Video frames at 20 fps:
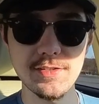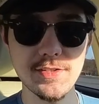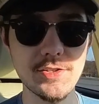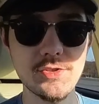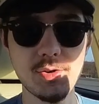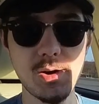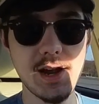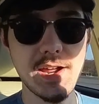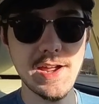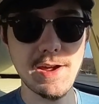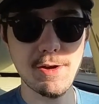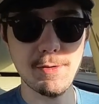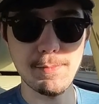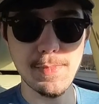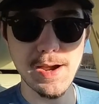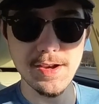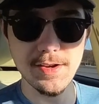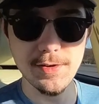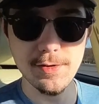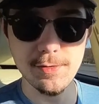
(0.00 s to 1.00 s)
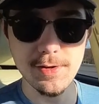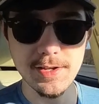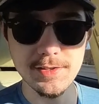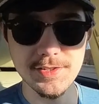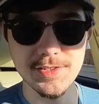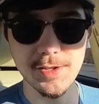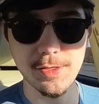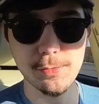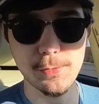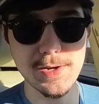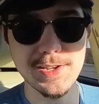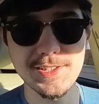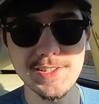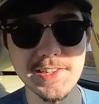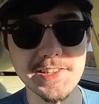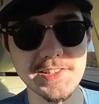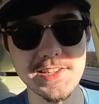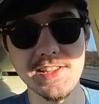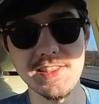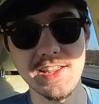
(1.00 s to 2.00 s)
to try out my new
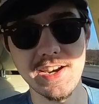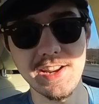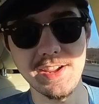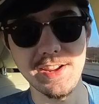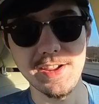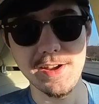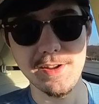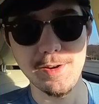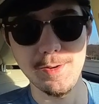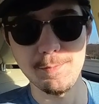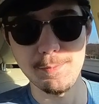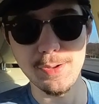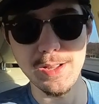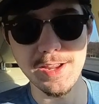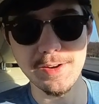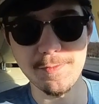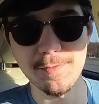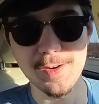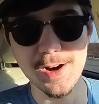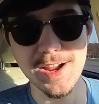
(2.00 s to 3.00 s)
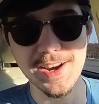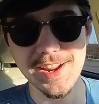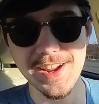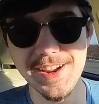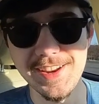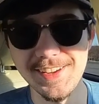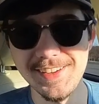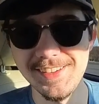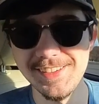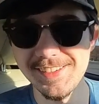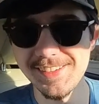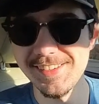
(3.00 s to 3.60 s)
Insta360 that I got on Black Friday.